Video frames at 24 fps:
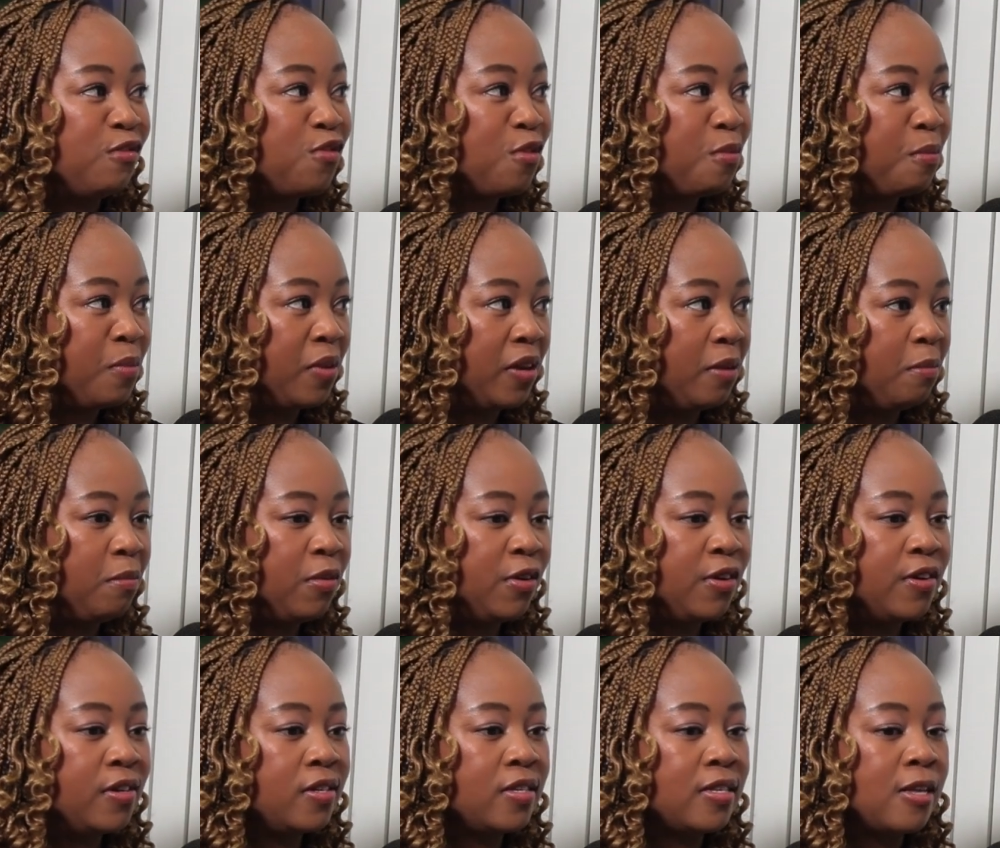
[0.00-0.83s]
for me
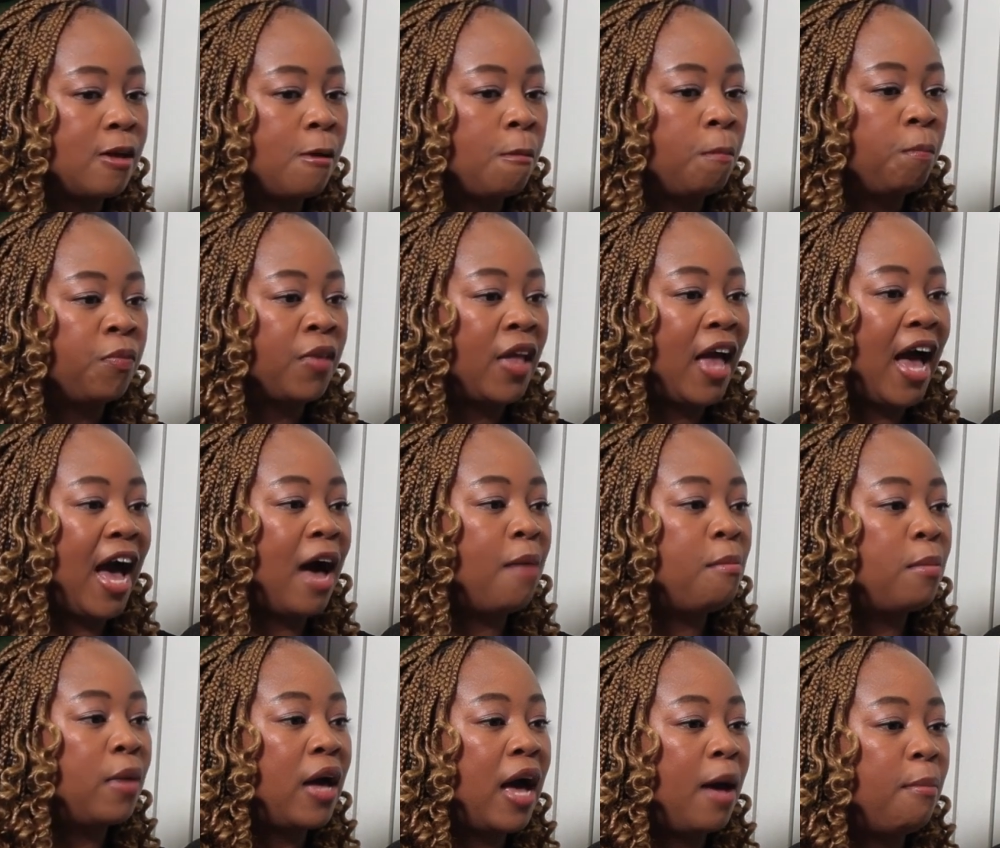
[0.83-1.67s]
because
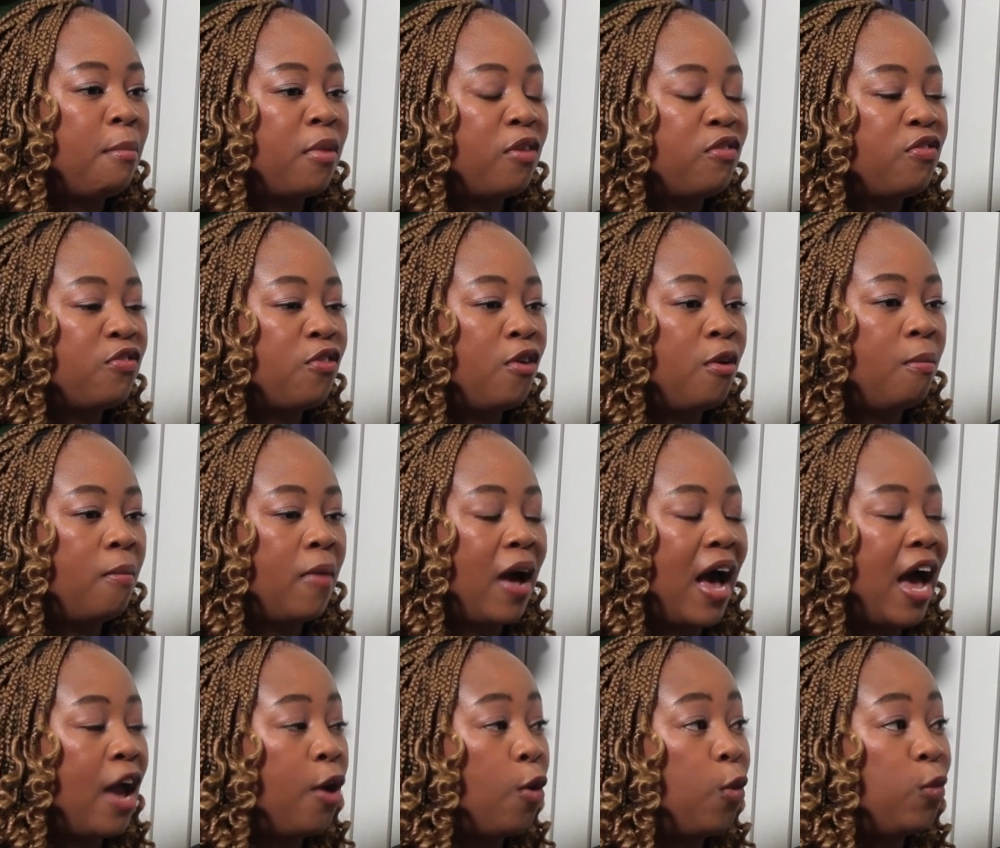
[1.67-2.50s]
I'm coming from,
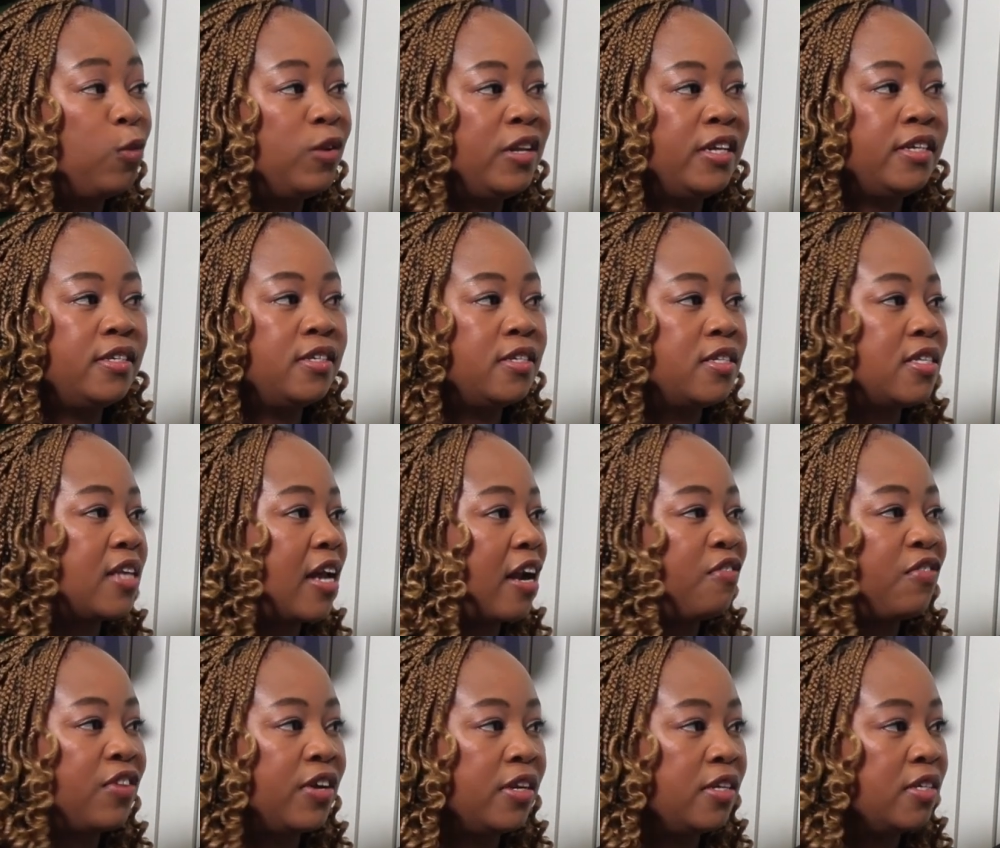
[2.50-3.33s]
I only did South
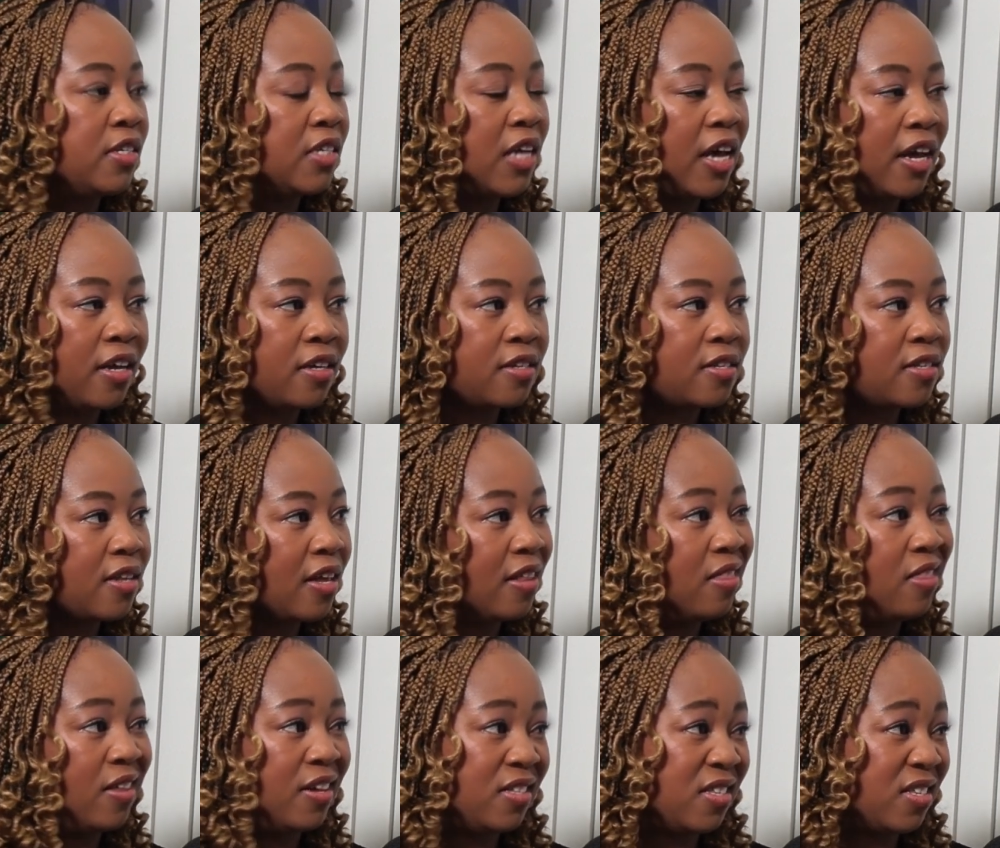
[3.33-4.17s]
African tax
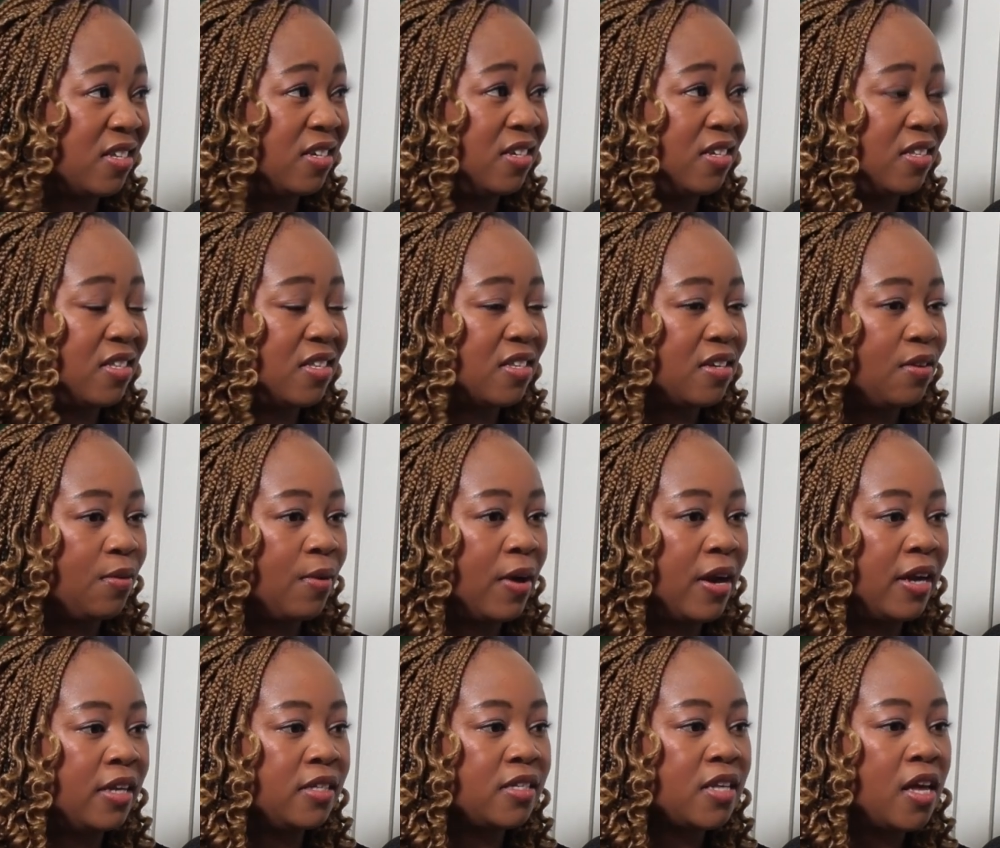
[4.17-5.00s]
and that's it,
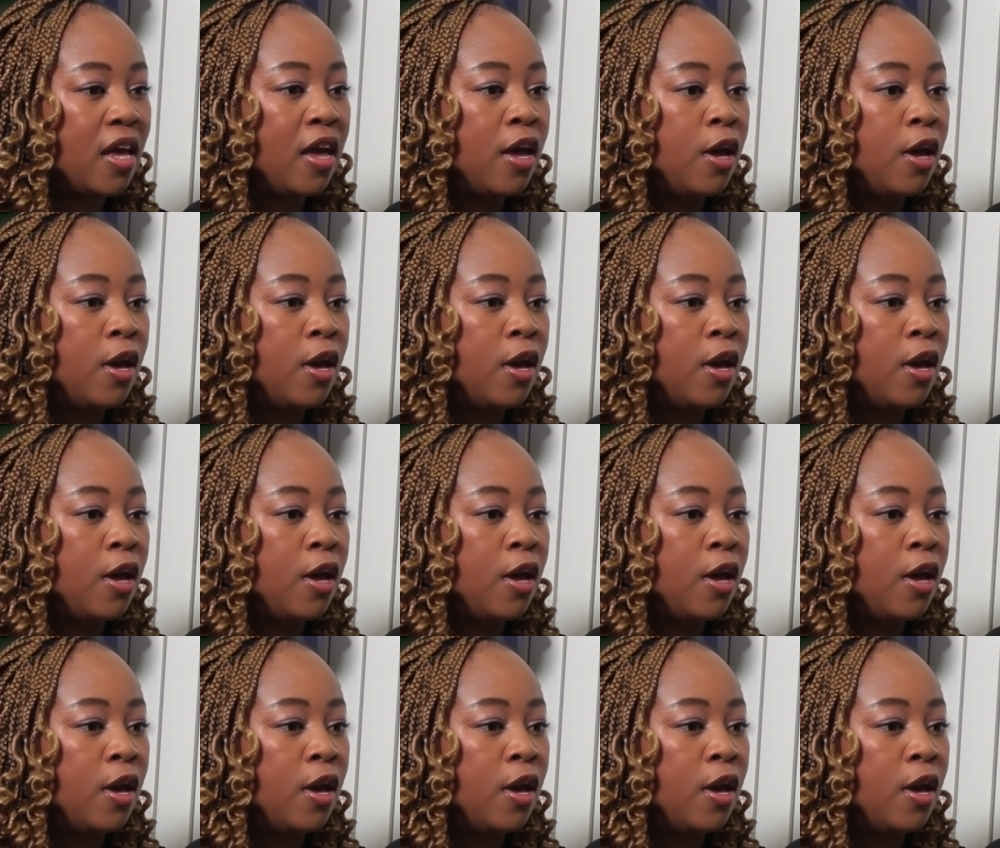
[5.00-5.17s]
right?